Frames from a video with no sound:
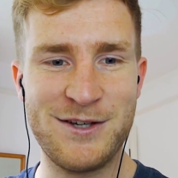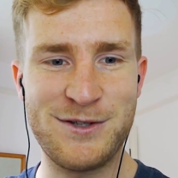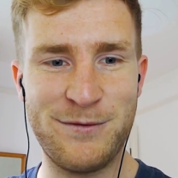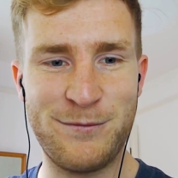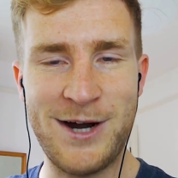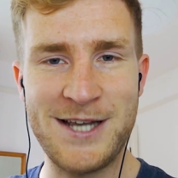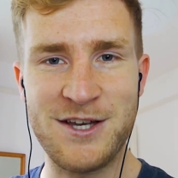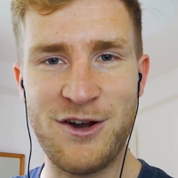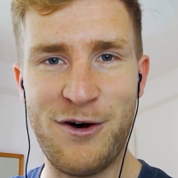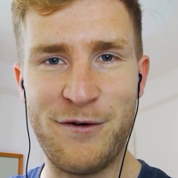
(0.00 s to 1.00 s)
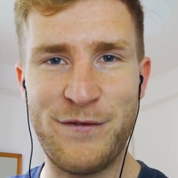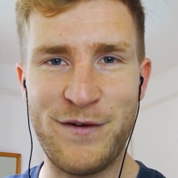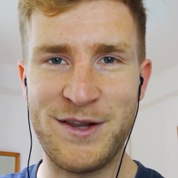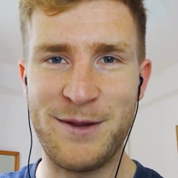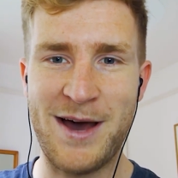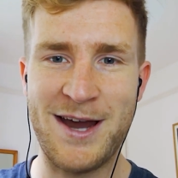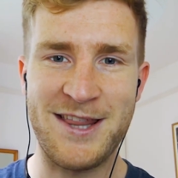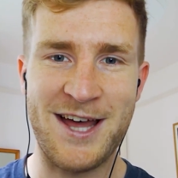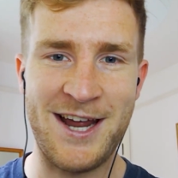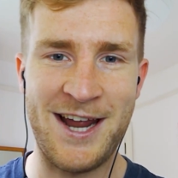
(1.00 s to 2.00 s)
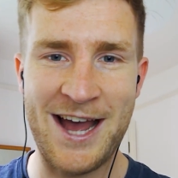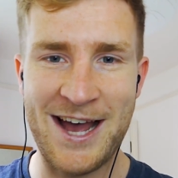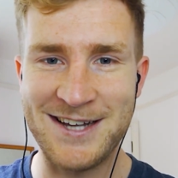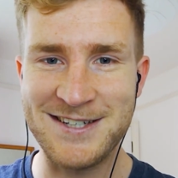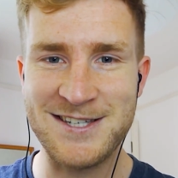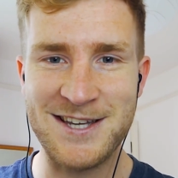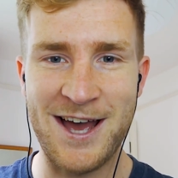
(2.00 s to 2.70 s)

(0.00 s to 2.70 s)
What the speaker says: sort of written off in the manner that he has.